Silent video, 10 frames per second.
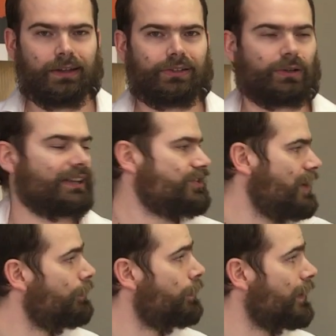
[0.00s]
So let's
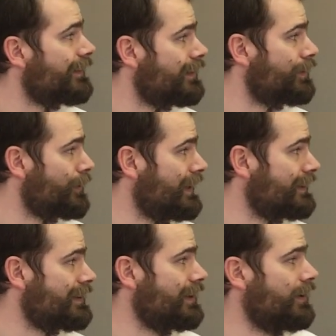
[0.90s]
jump right into
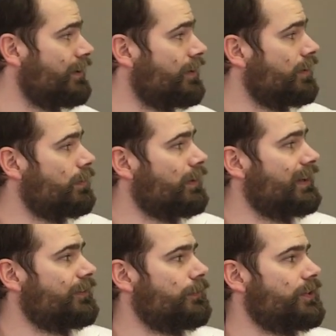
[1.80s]
it.
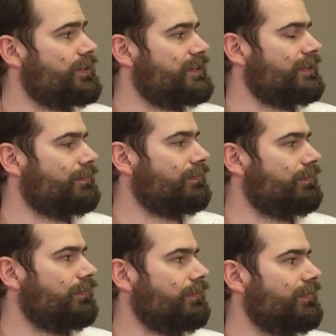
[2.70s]
Let's first
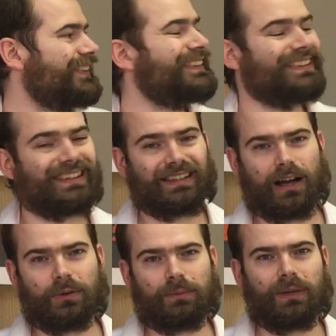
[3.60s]
see
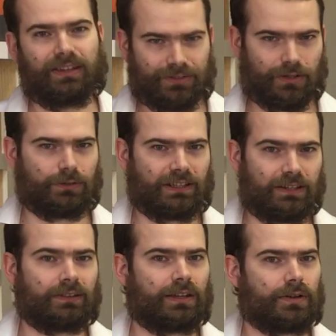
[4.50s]
how the Ministry of the
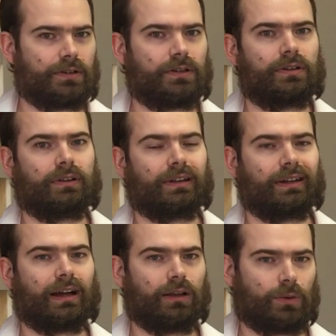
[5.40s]
Interior
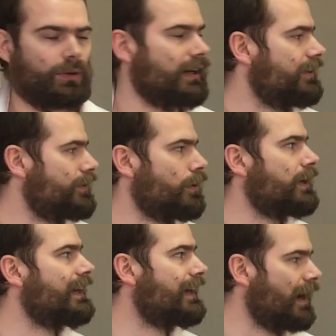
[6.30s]
calculates
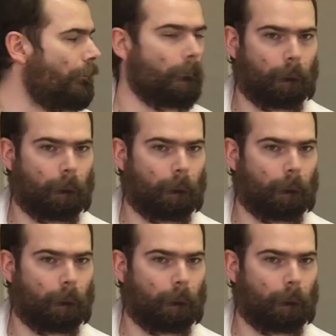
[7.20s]
your income.